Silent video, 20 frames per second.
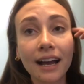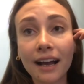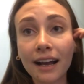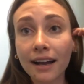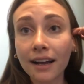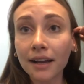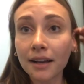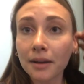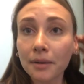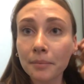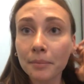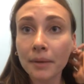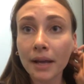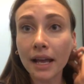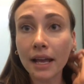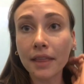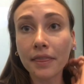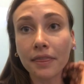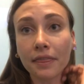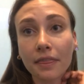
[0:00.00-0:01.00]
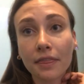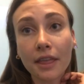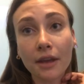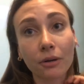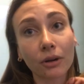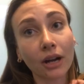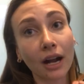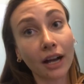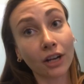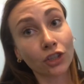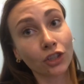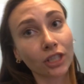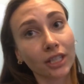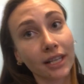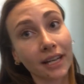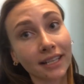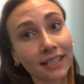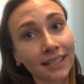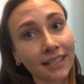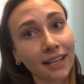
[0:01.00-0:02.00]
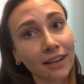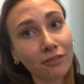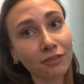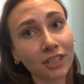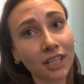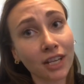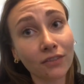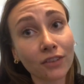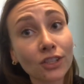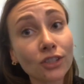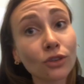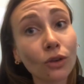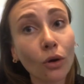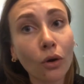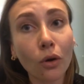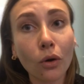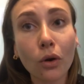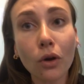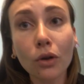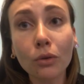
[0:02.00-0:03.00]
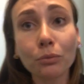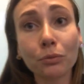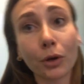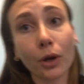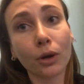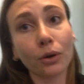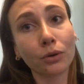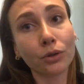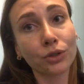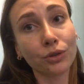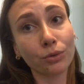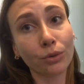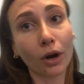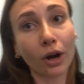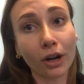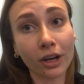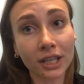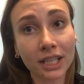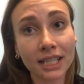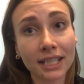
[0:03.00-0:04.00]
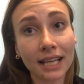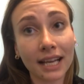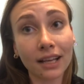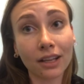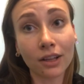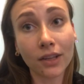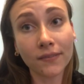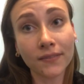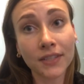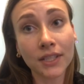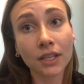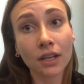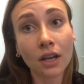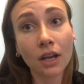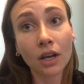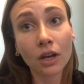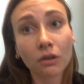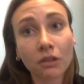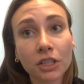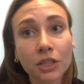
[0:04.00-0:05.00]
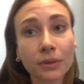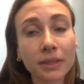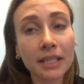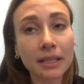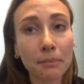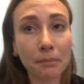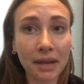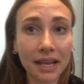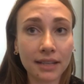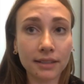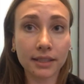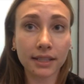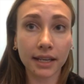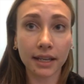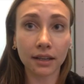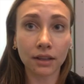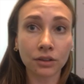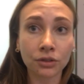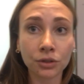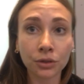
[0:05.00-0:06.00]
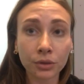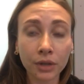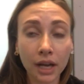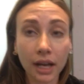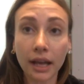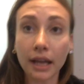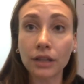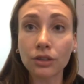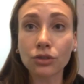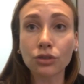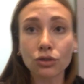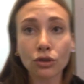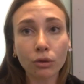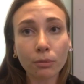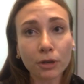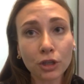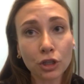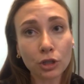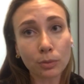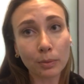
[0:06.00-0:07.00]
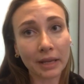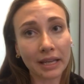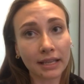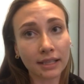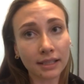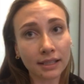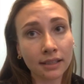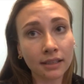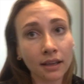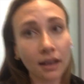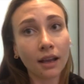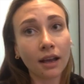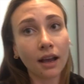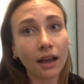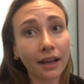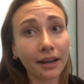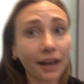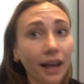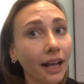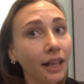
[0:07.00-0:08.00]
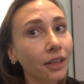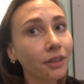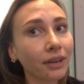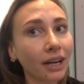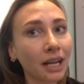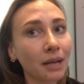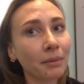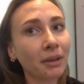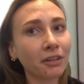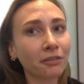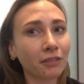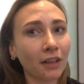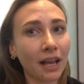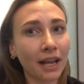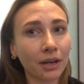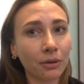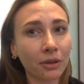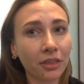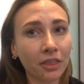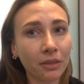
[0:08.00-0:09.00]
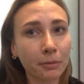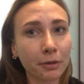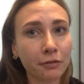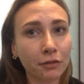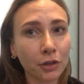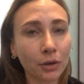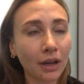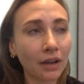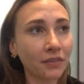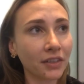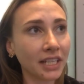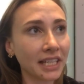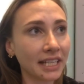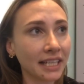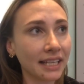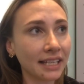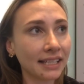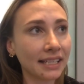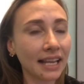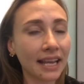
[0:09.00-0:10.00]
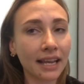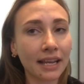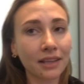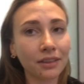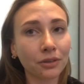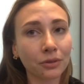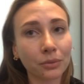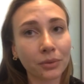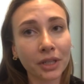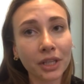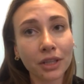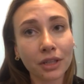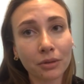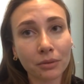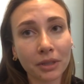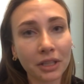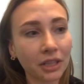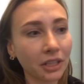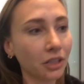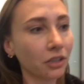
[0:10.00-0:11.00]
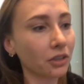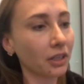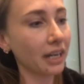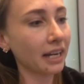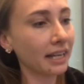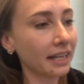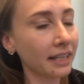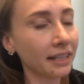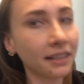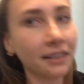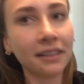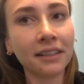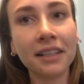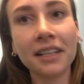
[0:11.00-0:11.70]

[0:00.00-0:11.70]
Um, and they were actually nice enough to give us the whole row to ourselves, which was amazing. Luna had so much space. I'd highly recommend flying with them if you have an ESA. They're really, really great.